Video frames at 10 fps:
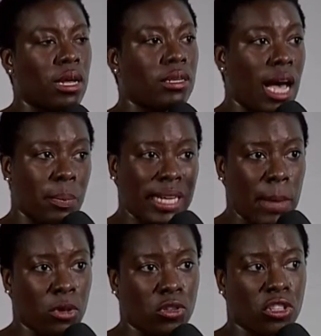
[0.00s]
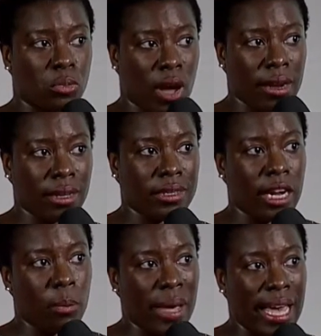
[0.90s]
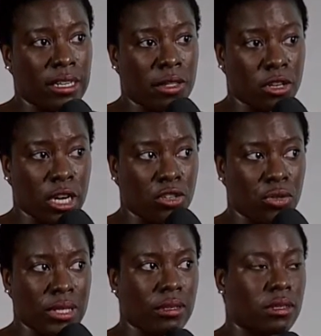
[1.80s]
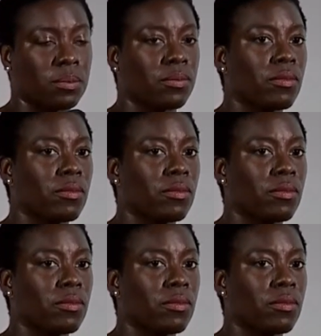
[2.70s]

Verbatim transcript: not put chemicals in their products that are banned in other countries,